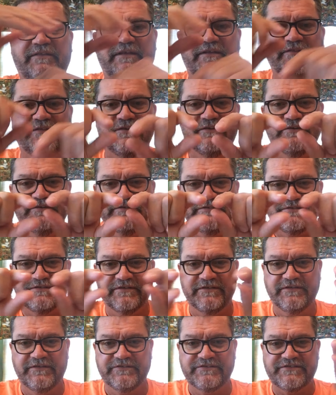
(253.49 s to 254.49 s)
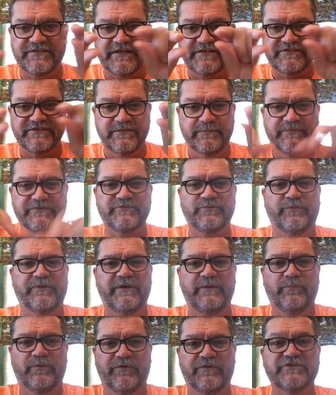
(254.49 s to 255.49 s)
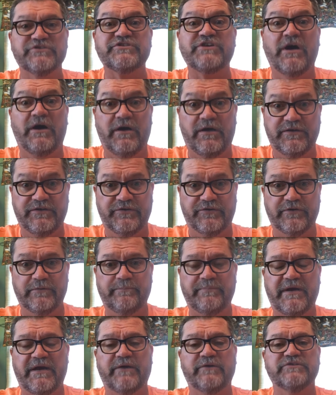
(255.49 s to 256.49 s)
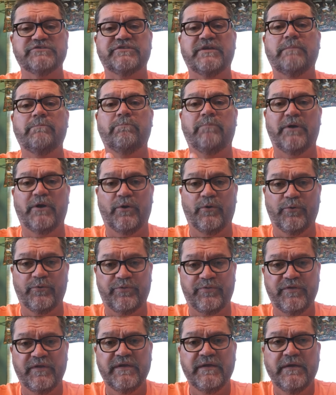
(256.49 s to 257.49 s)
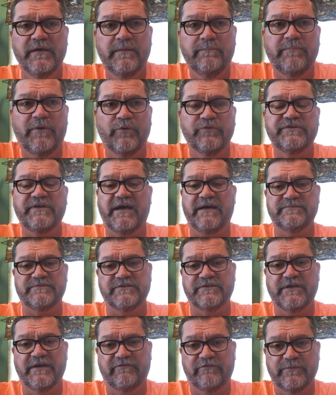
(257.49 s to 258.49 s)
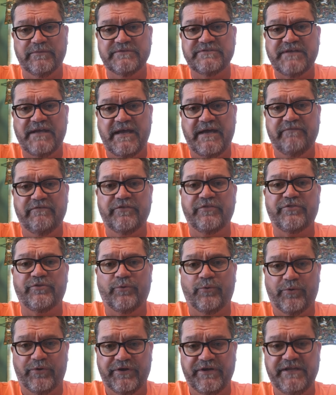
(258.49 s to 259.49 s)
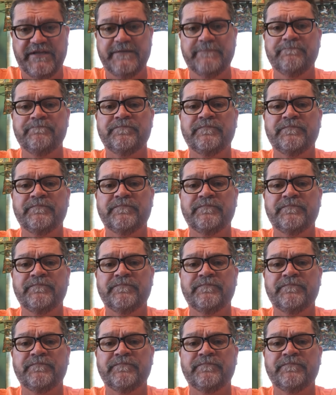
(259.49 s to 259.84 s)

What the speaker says: then there's a little section in between where there's concurrent powers that both types of governments have authority.